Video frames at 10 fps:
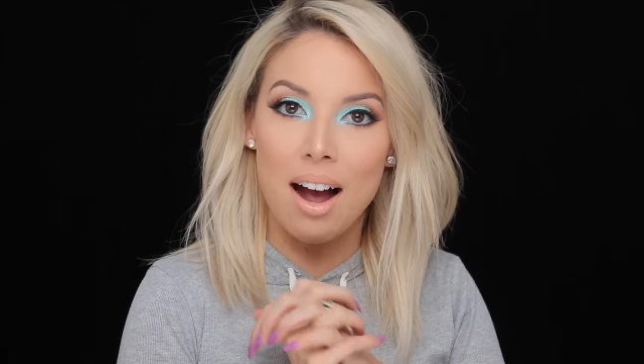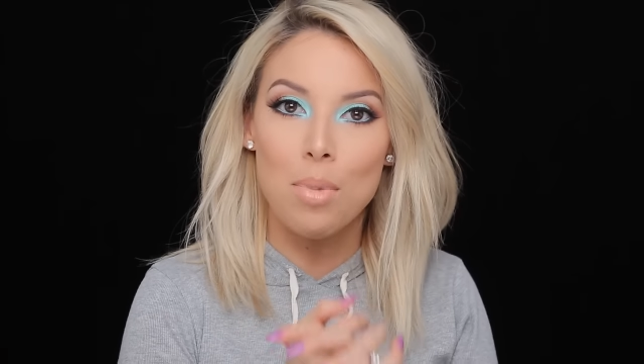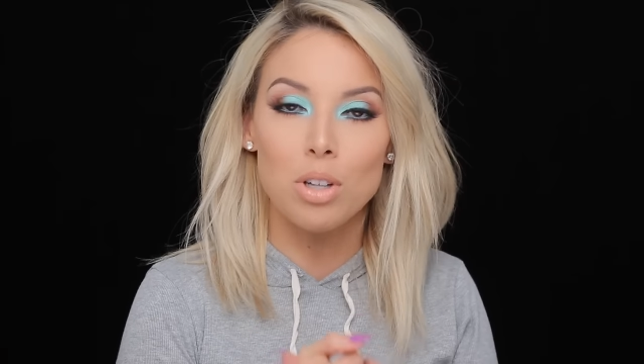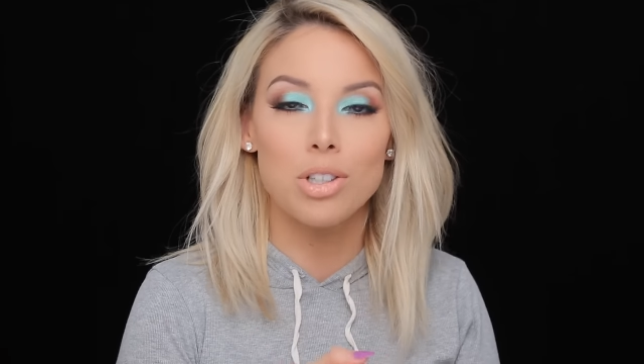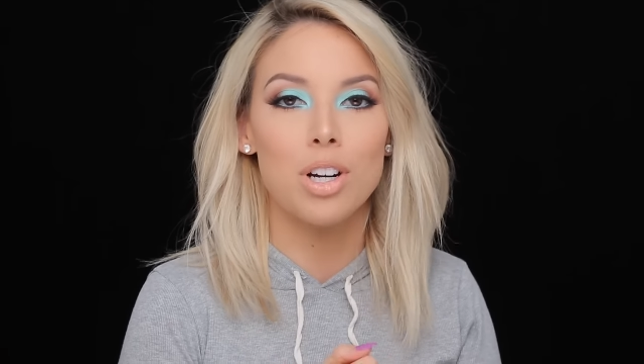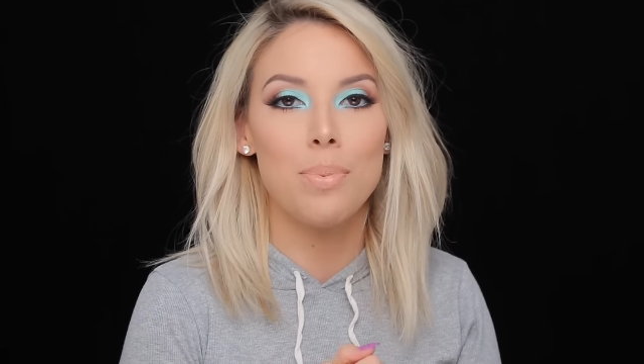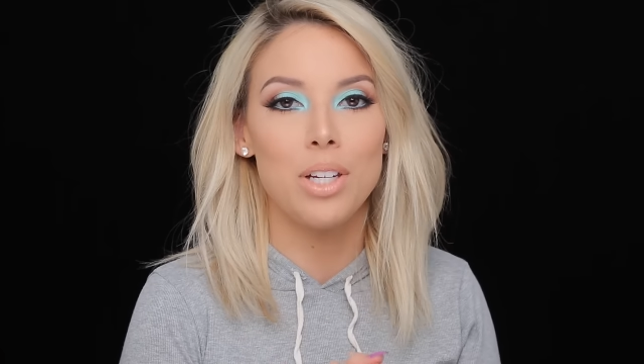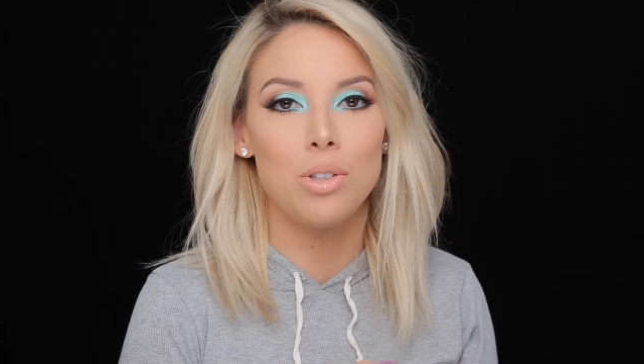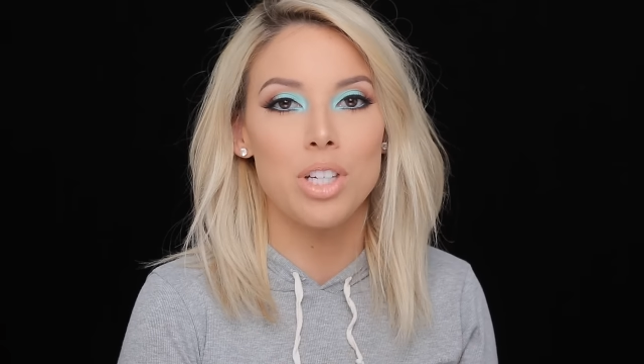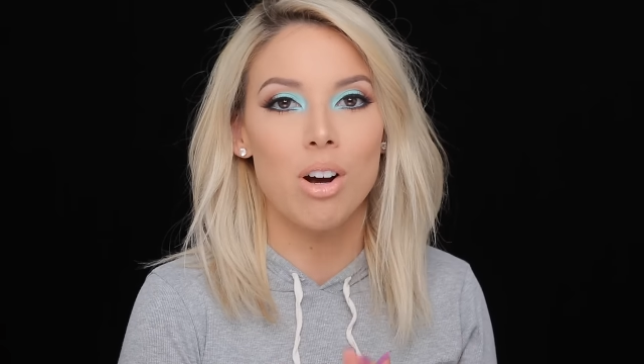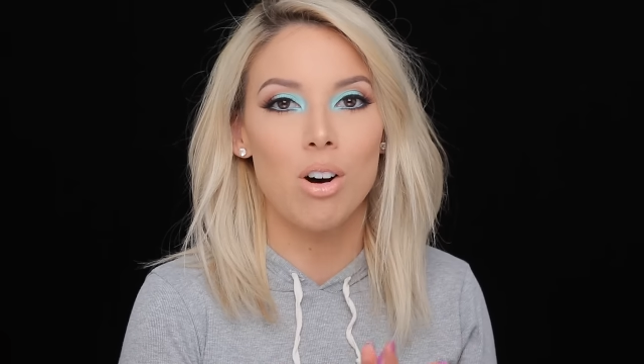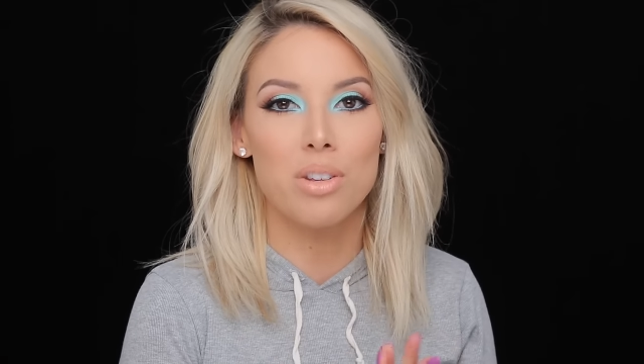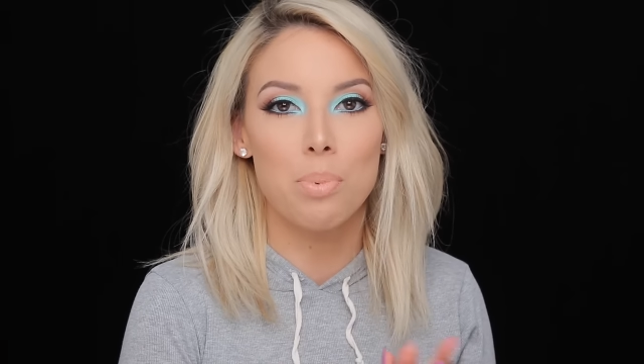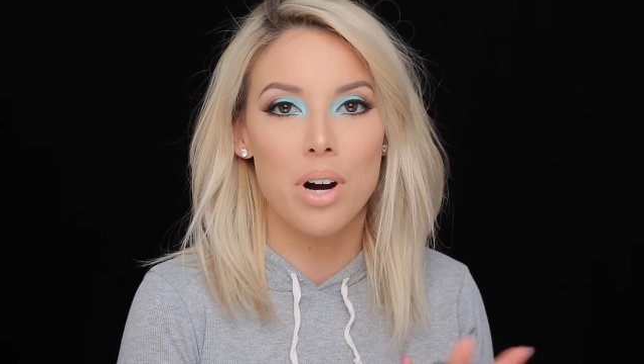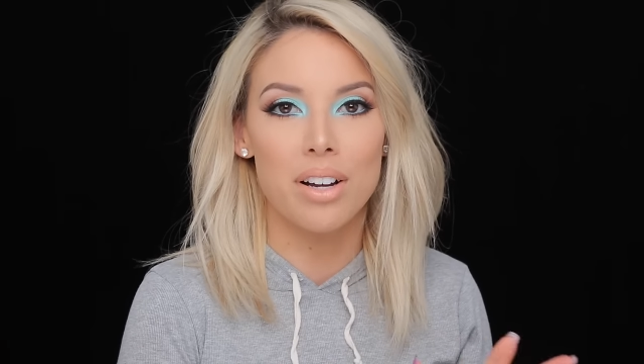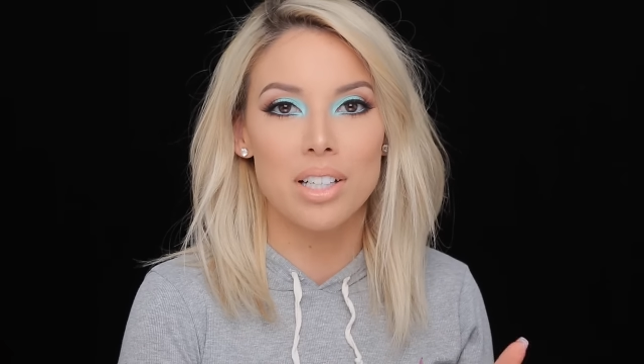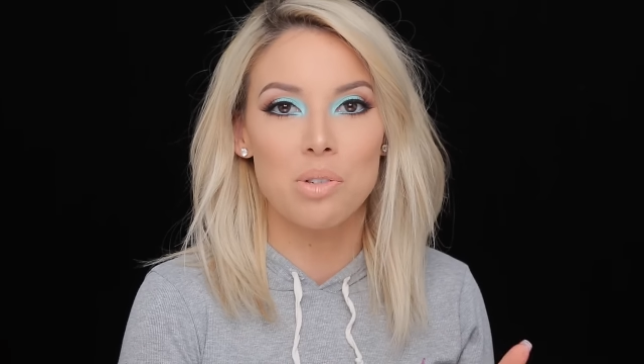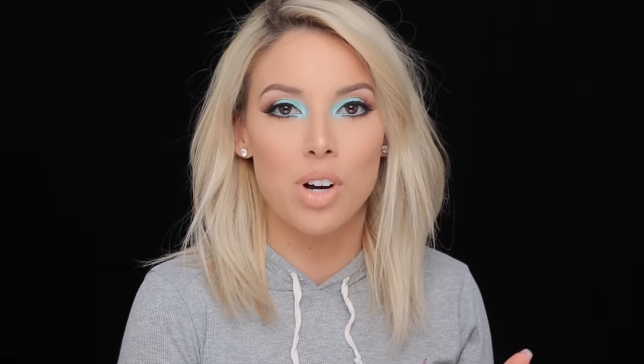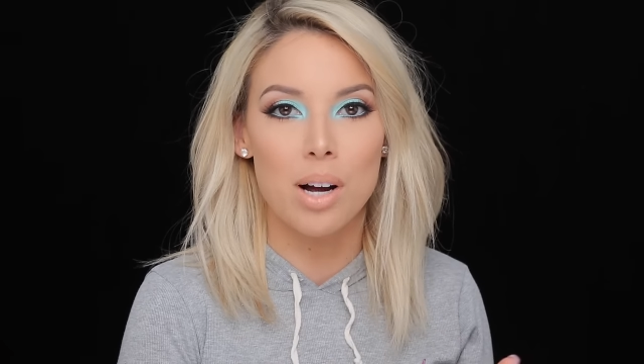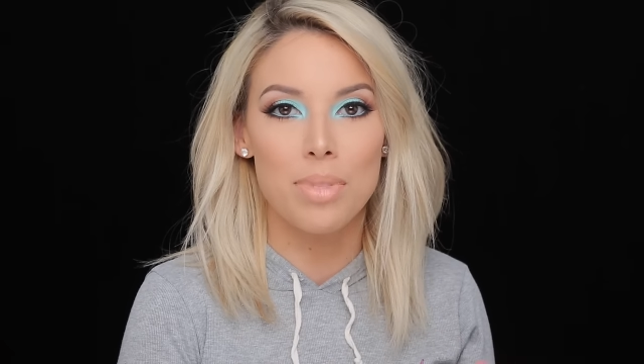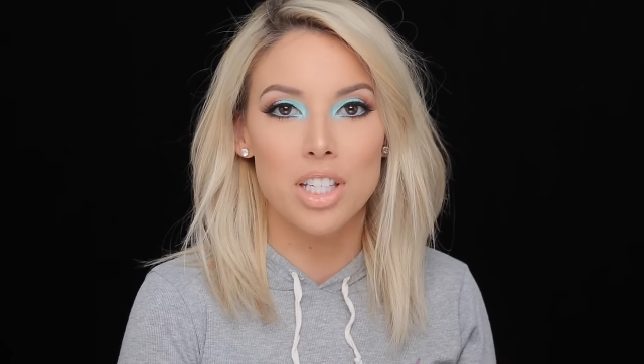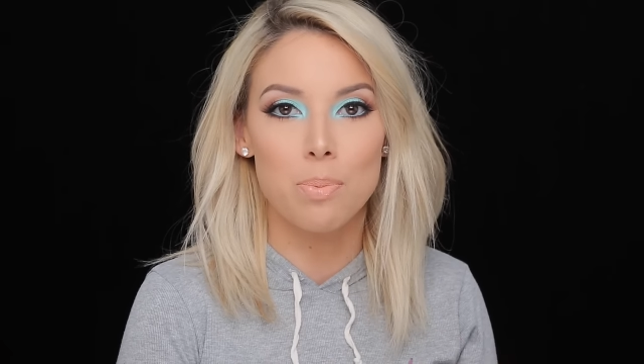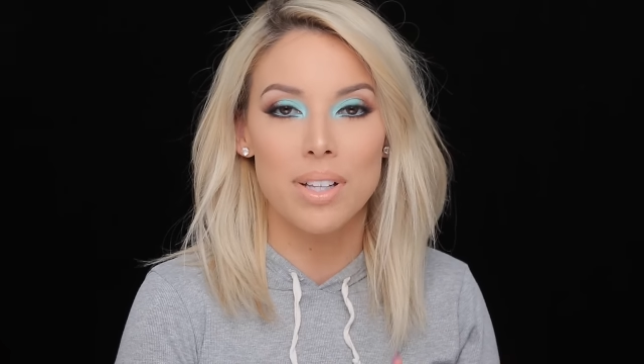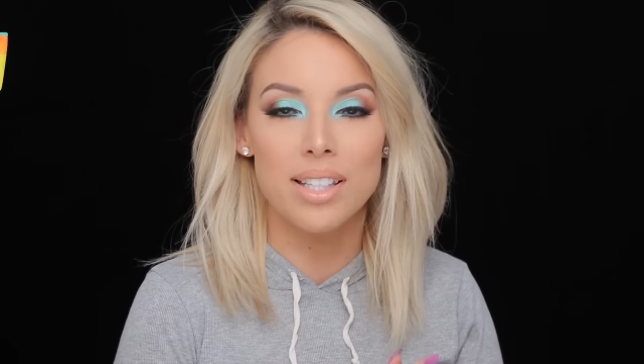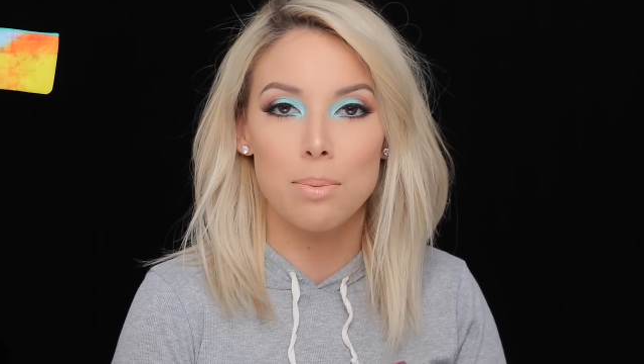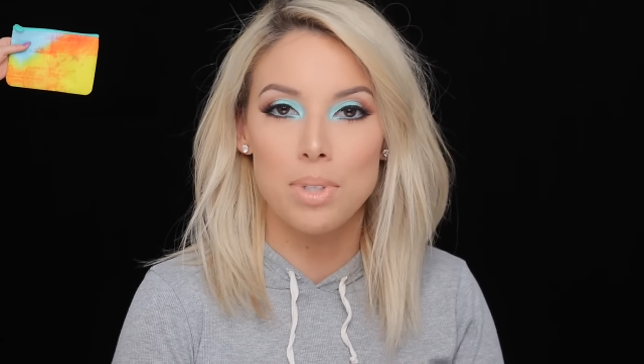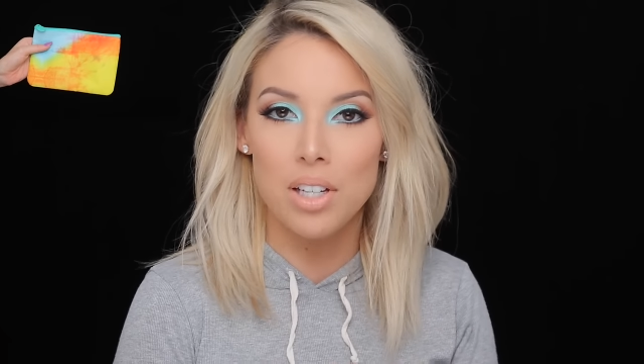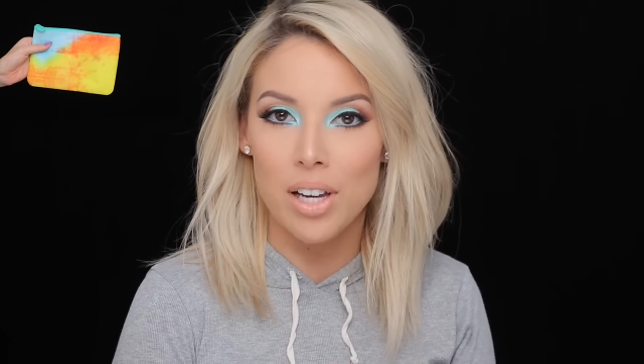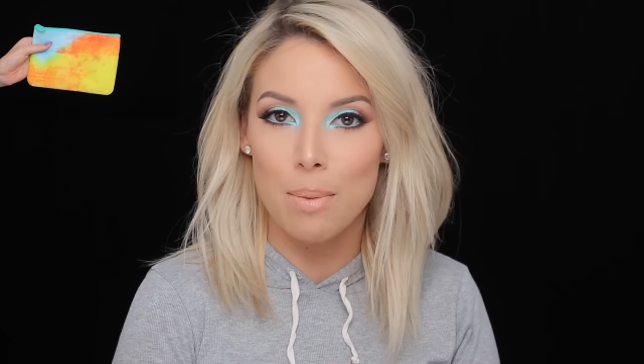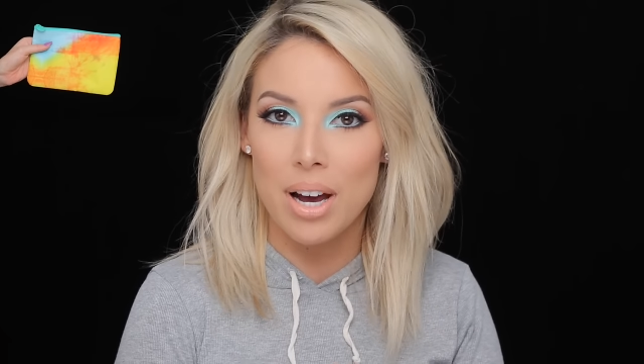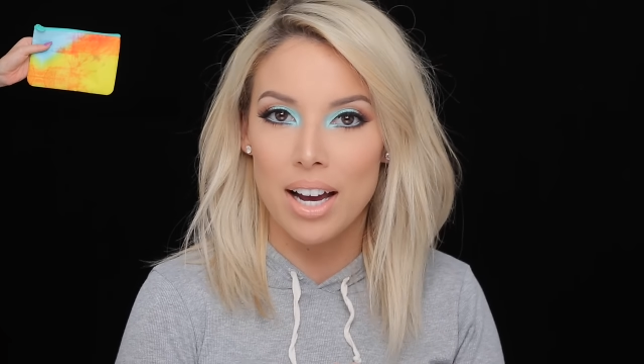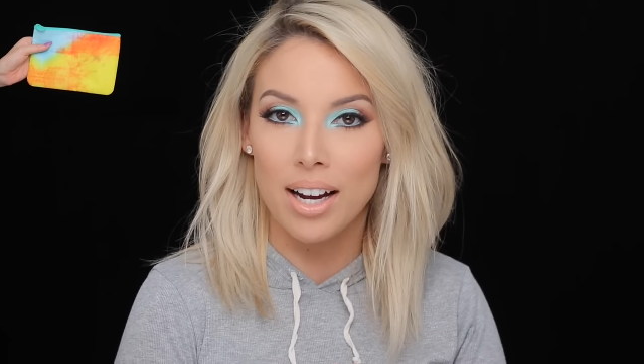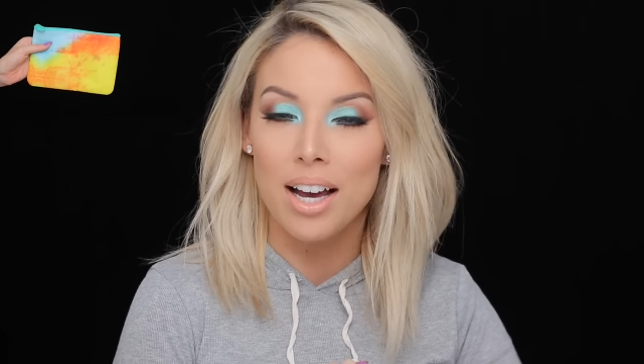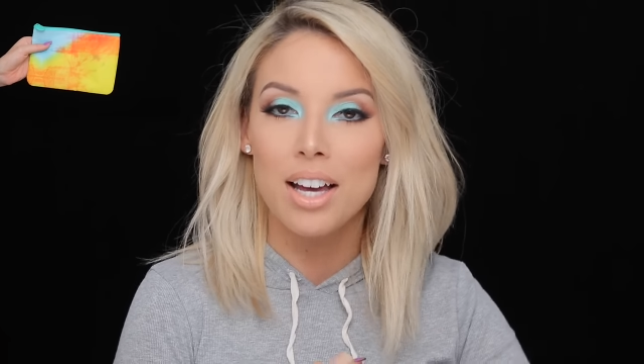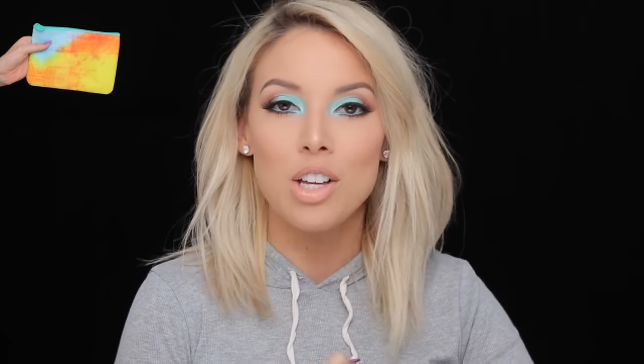I'm also going to be using all the products from this month's Ipsy Glam Bag.